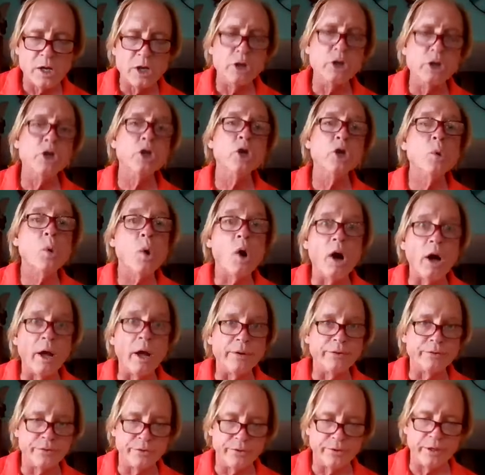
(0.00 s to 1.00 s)

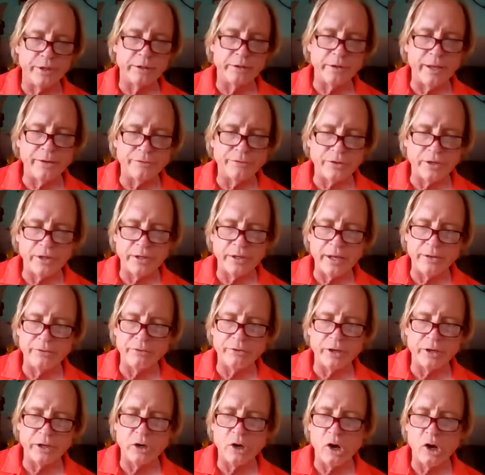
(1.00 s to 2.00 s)
nuance, as
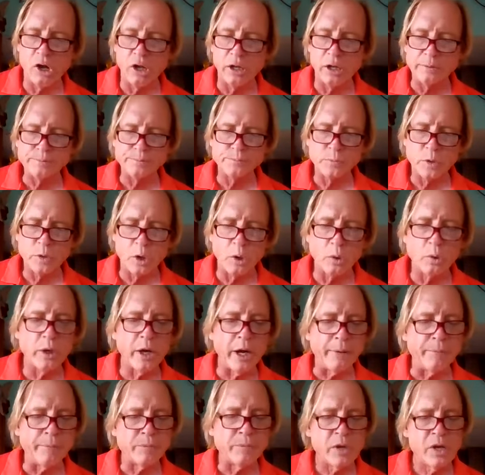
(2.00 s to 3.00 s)
they call it.
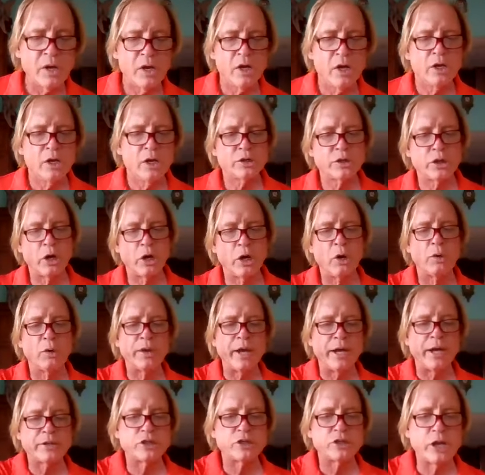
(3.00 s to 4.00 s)
Okay, so
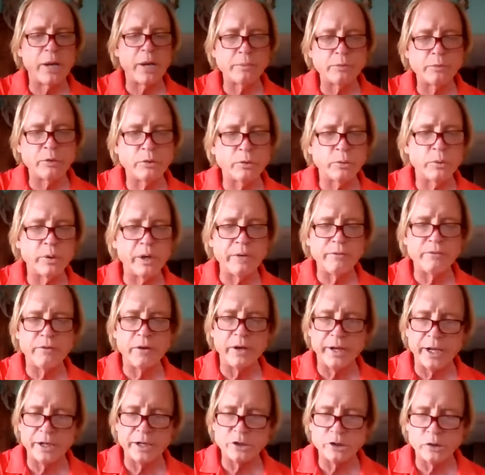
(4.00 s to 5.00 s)
that's chapter 3,
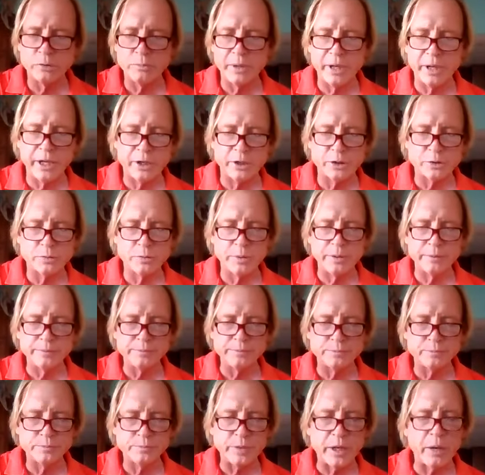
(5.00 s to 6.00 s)
financial management.
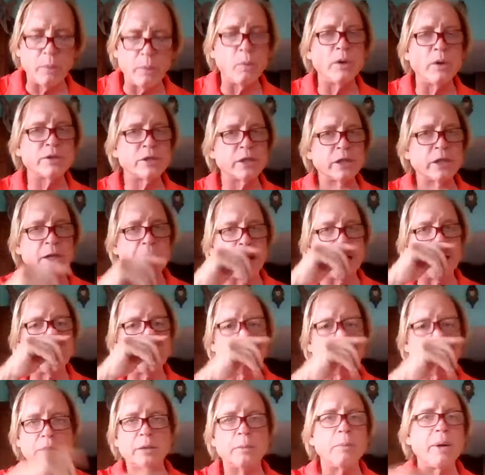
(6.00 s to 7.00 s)
And once
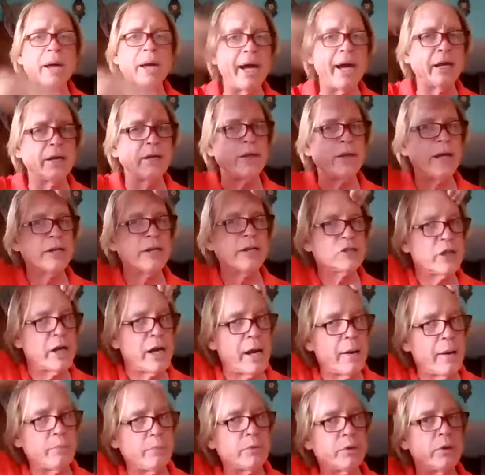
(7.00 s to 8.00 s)
again, at the back of that
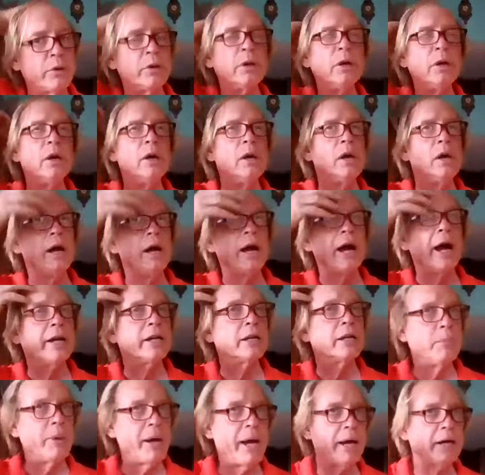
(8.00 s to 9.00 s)
chapter, at
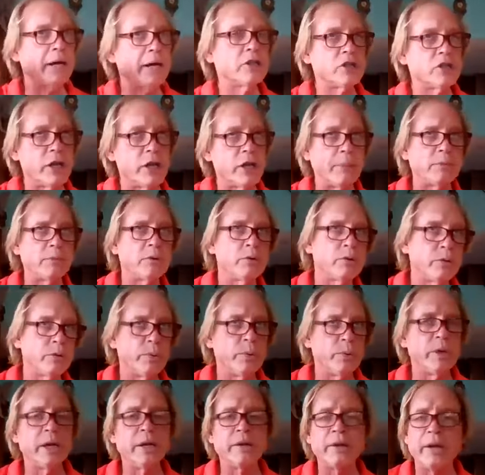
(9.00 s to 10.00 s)
the back of chapter
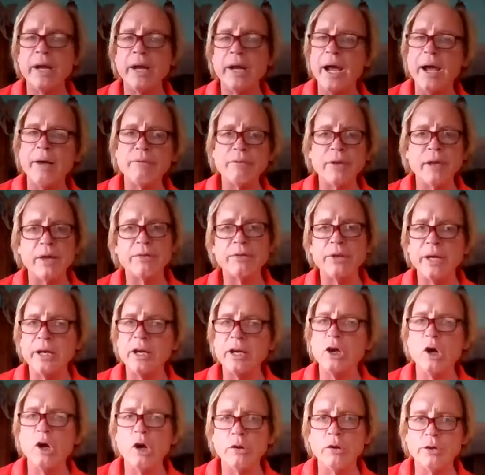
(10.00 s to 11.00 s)
3, they have that thing
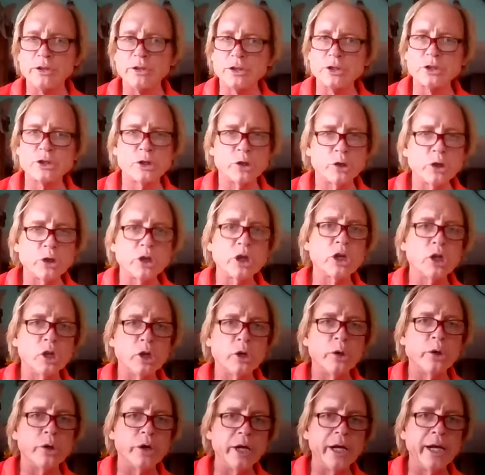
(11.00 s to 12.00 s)
called the
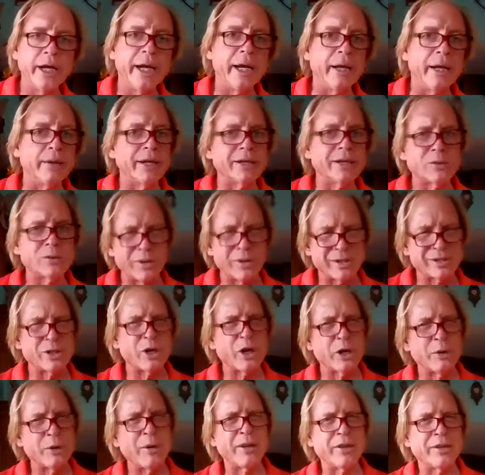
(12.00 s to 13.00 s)
circular E. That's what I was
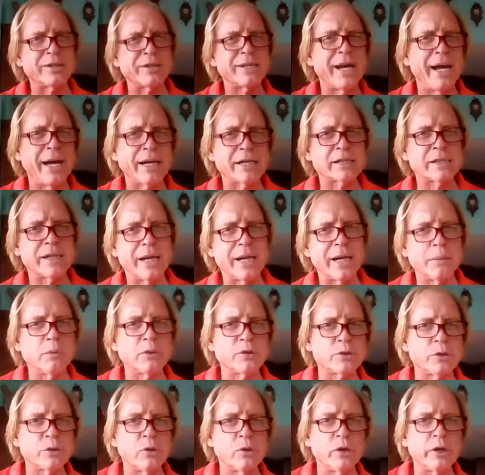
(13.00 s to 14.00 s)
talking about, the tax
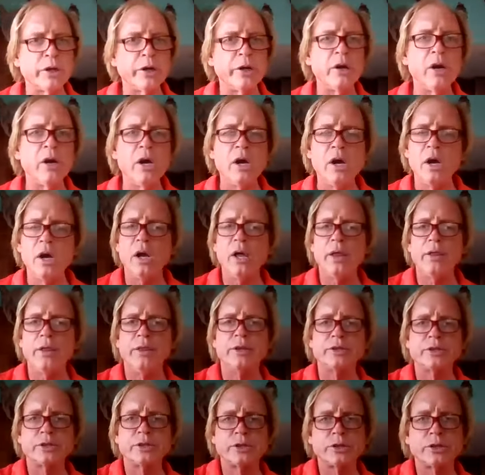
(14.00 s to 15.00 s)
tables earlier.
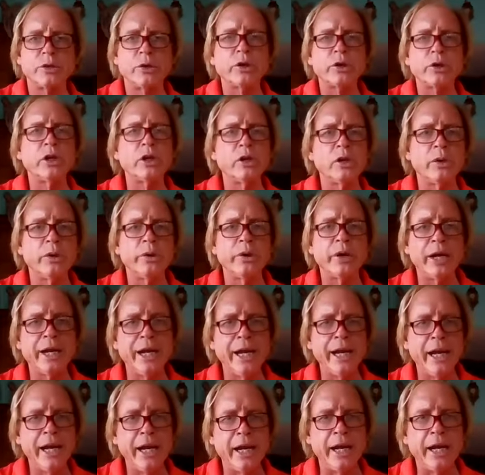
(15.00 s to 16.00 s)
The circular
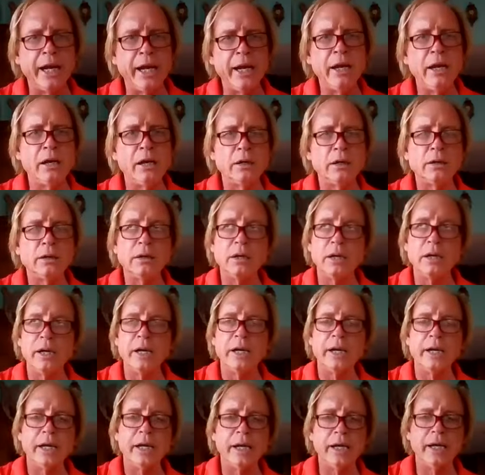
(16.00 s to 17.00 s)
E
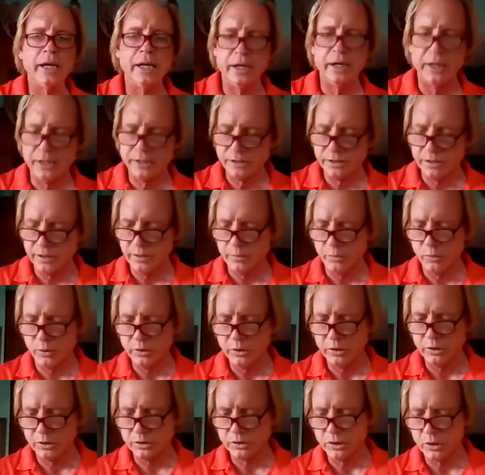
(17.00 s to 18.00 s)
is, and we
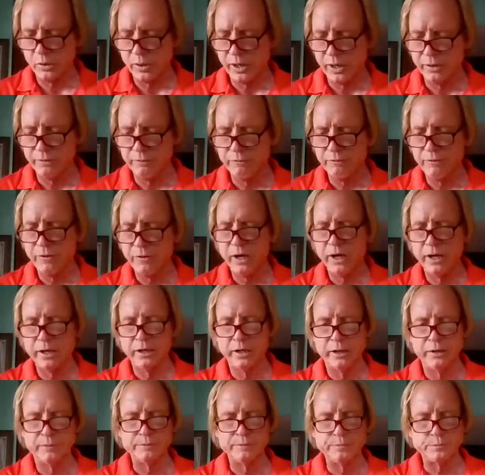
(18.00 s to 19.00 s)
can just go ahead and find
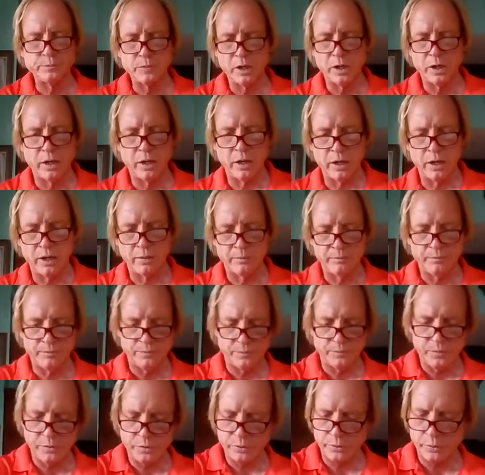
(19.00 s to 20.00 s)
it,
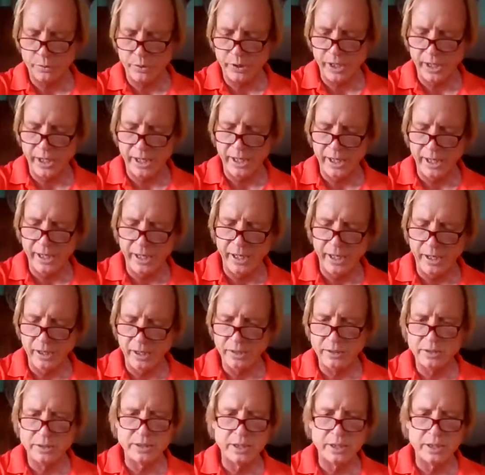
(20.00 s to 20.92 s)
3.